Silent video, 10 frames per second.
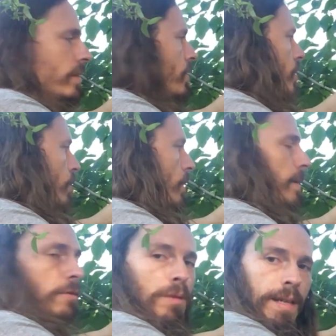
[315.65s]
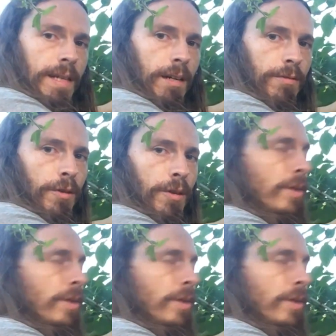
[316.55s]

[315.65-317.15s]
So we're going to be really careful.